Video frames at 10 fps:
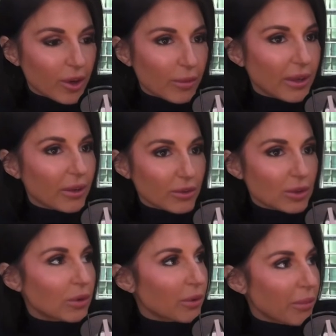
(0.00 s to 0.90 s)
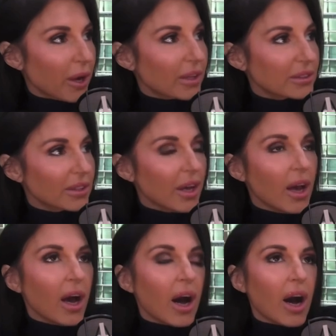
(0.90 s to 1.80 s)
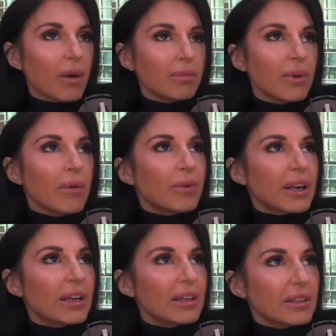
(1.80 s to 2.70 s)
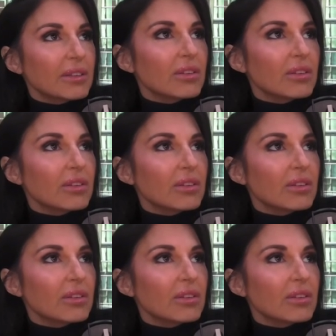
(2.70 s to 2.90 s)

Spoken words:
He used to own the Bucks. But he